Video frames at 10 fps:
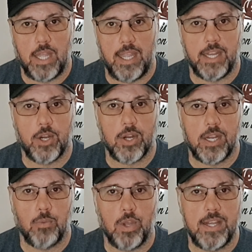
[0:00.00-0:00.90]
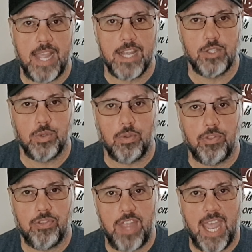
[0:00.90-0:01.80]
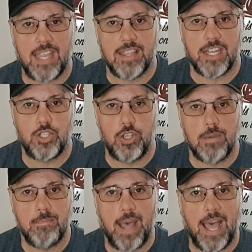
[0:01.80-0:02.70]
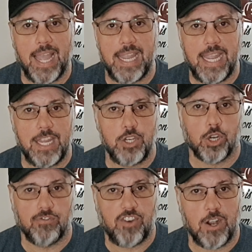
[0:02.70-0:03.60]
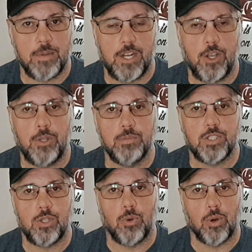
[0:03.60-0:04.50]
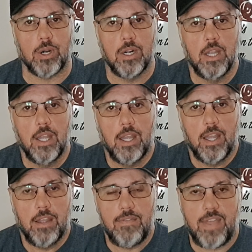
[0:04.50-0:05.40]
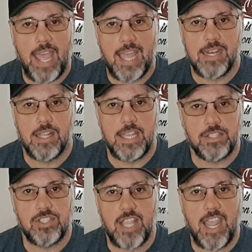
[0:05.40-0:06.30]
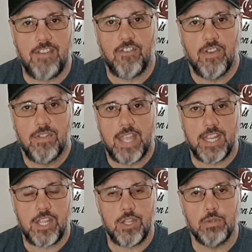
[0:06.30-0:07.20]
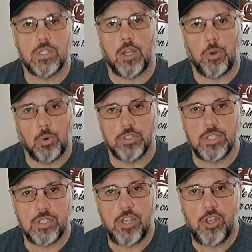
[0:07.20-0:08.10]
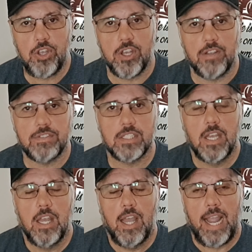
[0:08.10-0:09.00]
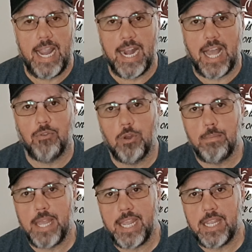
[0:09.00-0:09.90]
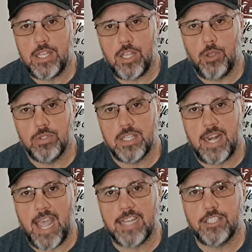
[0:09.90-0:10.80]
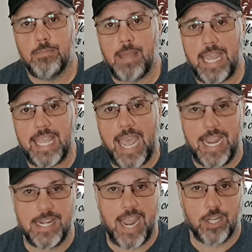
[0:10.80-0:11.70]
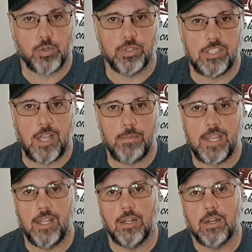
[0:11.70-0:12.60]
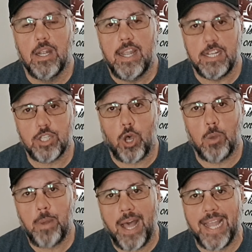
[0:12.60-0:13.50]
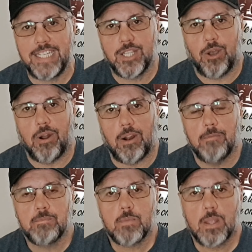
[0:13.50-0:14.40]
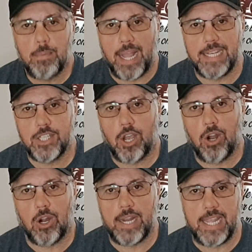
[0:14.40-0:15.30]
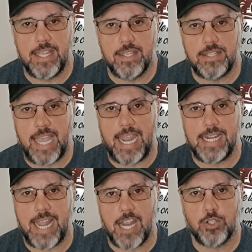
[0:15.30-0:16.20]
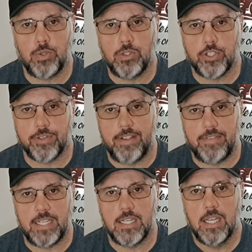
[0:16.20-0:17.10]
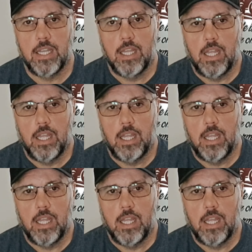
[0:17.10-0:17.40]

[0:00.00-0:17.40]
thing that you can buy in your farm and home store that is safe, that you use on horses' hooves, and I will be using that to make a natural stump killer. It's called pine tar. Pine tar is a natural driven